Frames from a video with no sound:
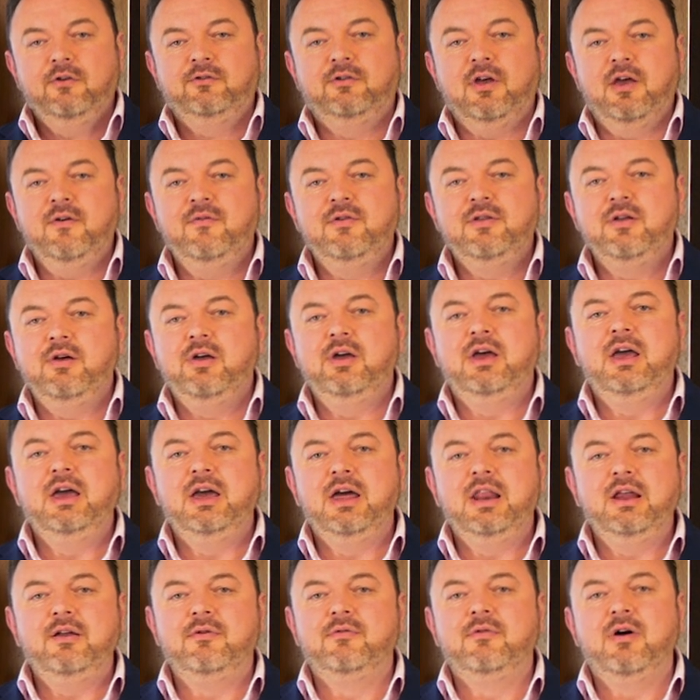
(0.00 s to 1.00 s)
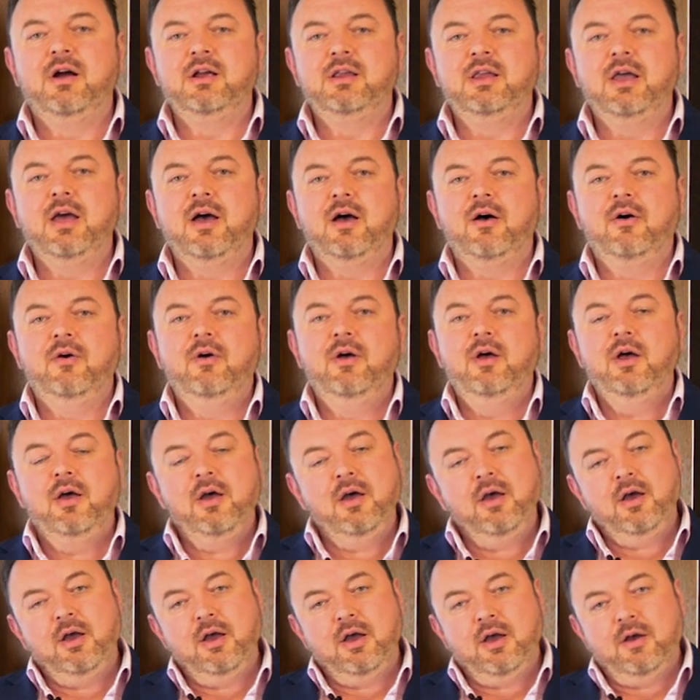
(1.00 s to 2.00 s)
So even though you can get in right now,
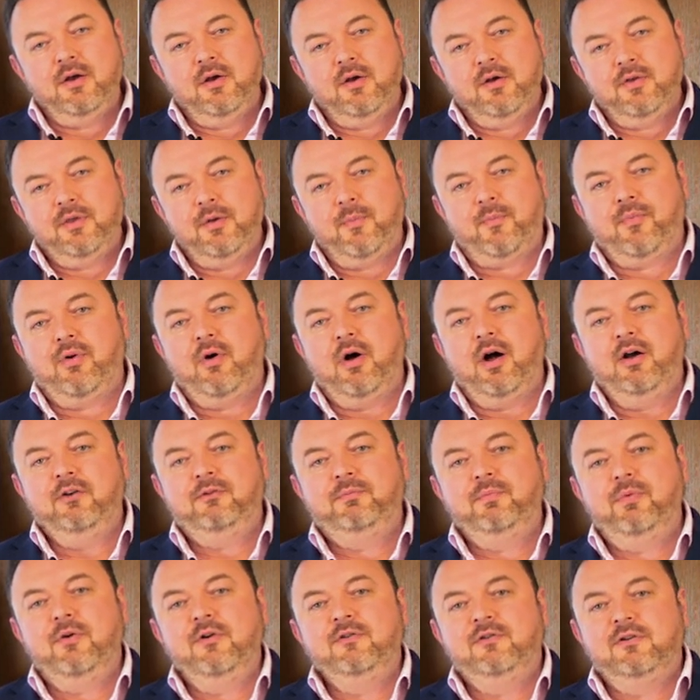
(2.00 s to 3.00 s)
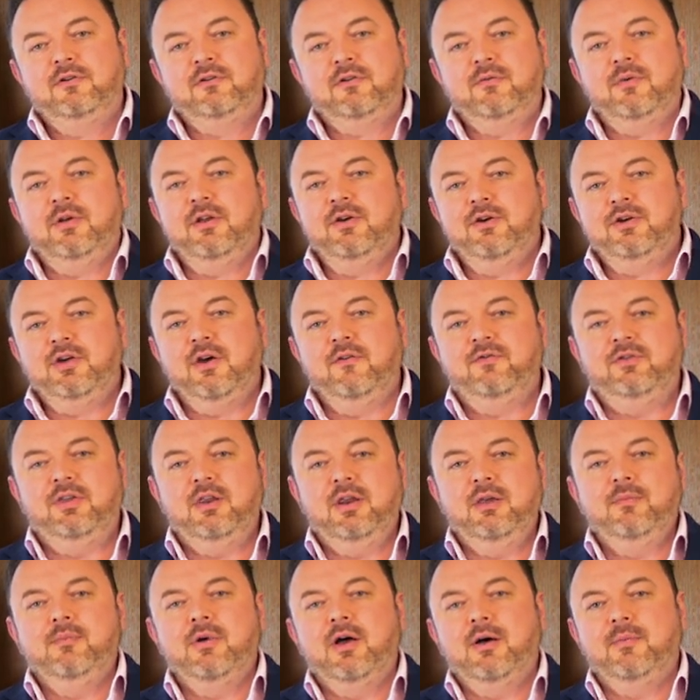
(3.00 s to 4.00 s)
the price points has already
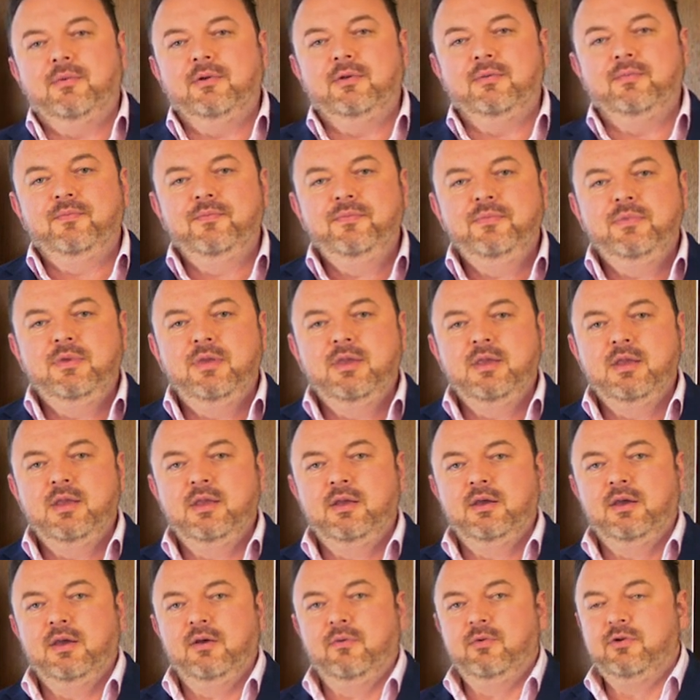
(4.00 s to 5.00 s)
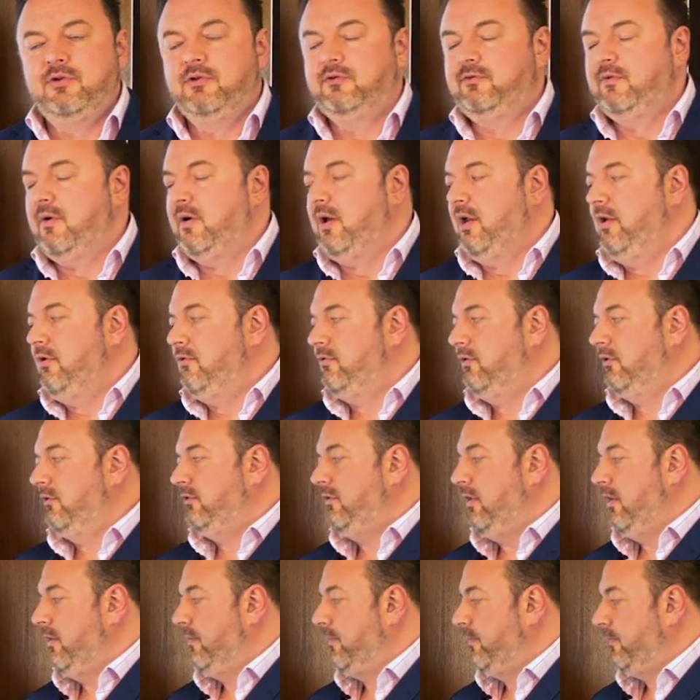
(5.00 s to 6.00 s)
shifted in Melbourne, which is very
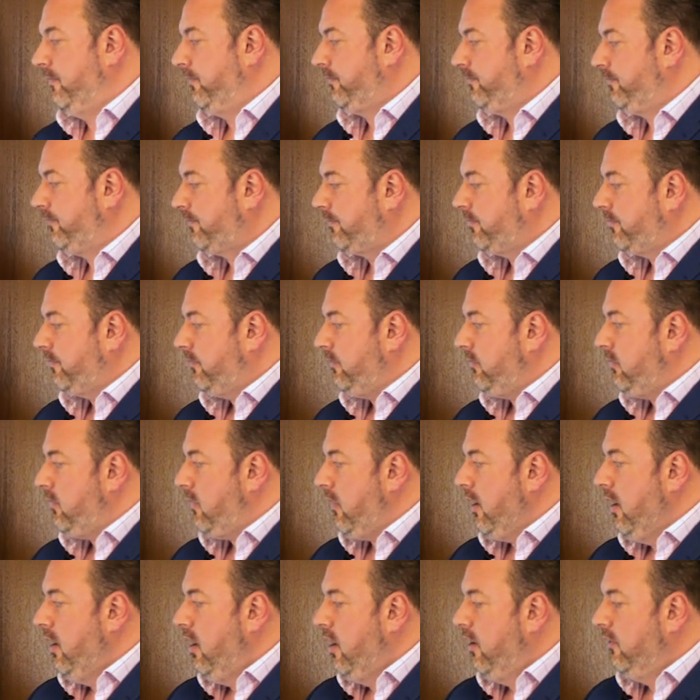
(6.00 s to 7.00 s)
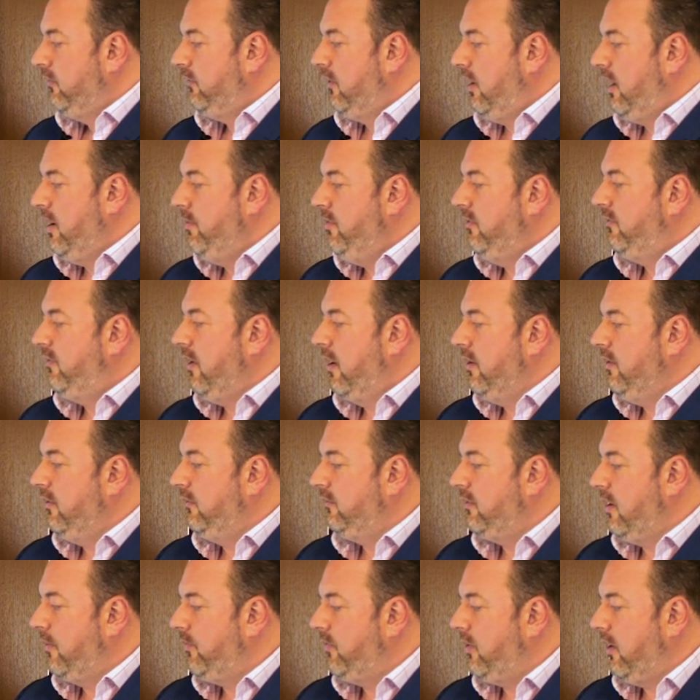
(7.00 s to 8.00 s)
interesting. So let me tell
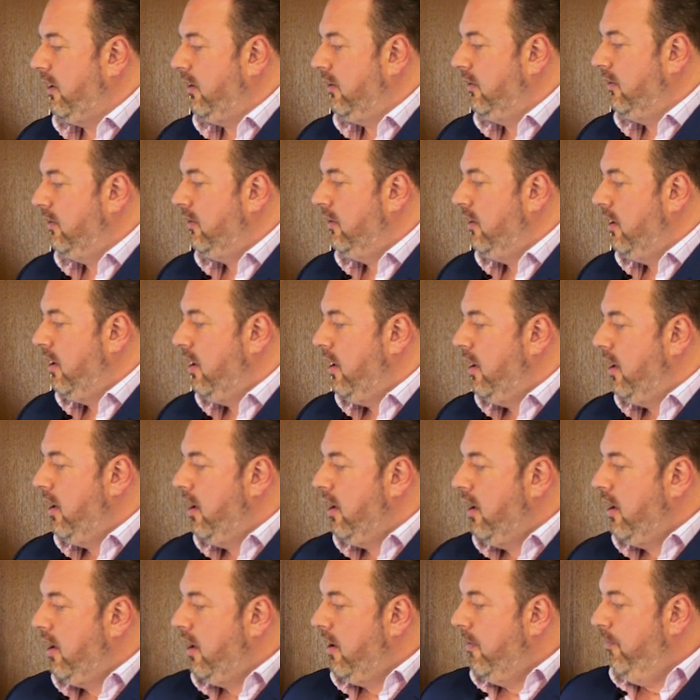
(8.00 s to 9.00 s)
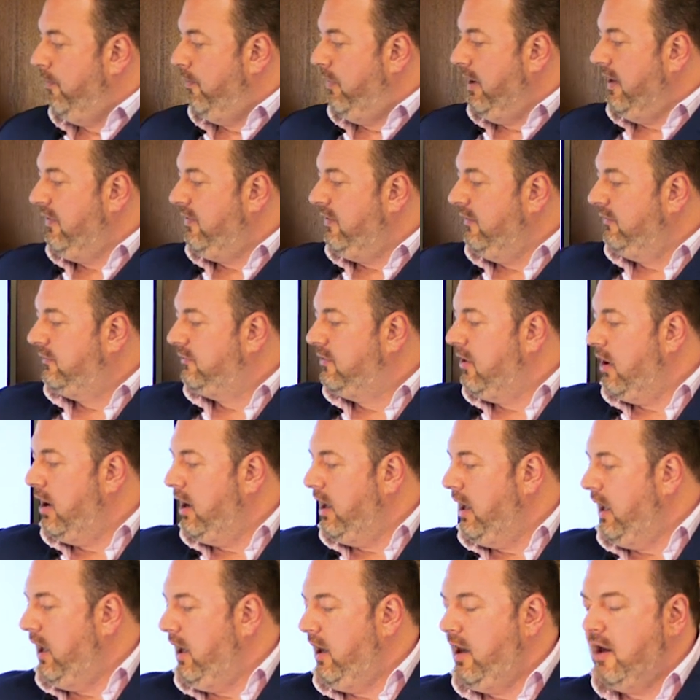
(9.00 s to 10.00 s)
you something. Be this
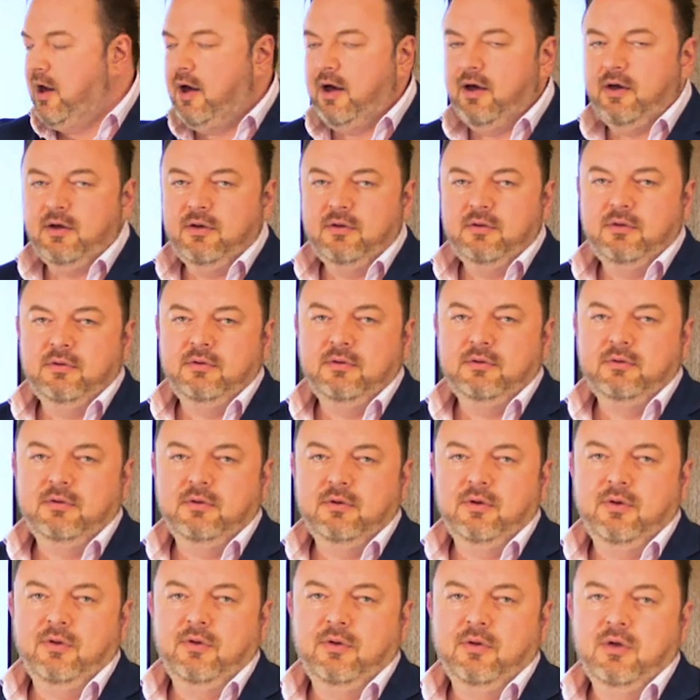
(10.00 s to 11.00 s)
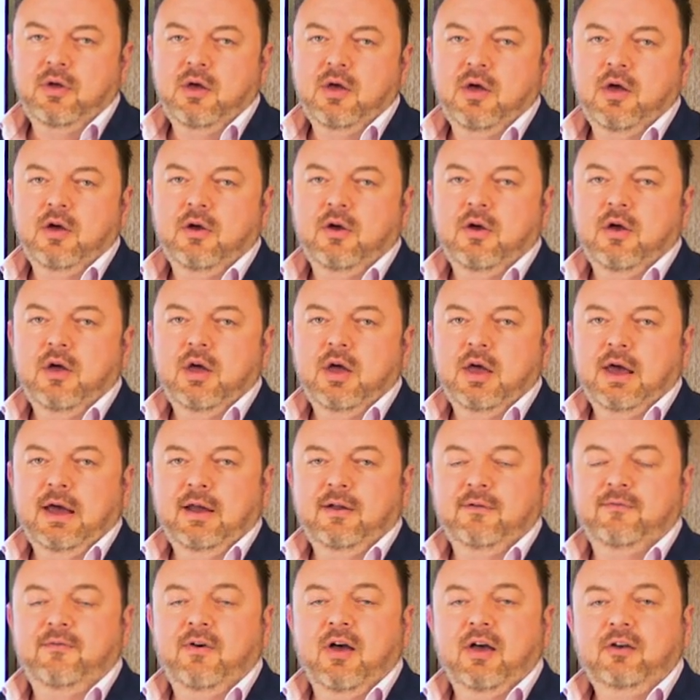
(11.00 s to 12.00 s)
guy here.
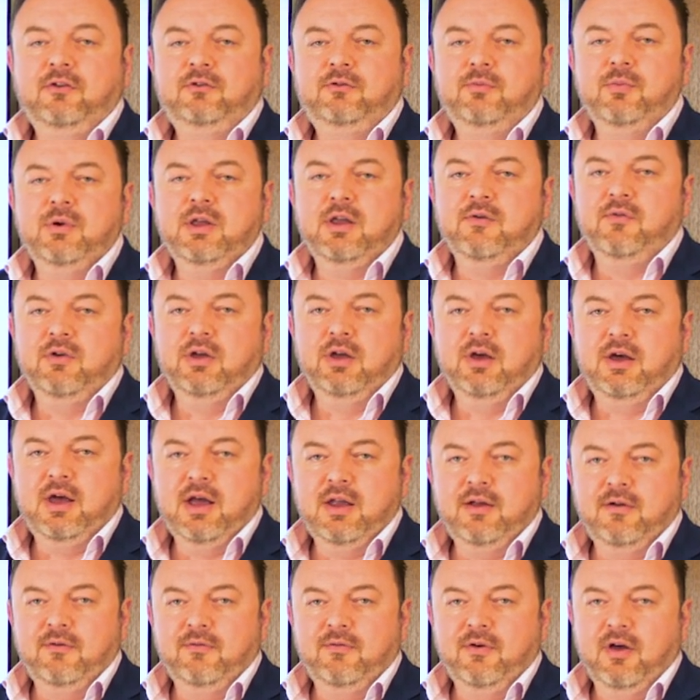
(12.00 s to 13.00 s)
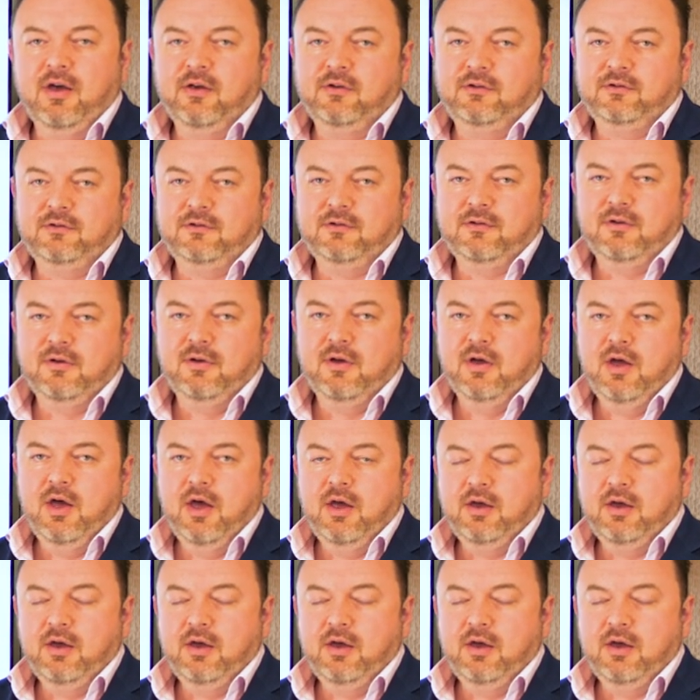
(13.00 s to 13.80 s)
Invest whenever you can invest.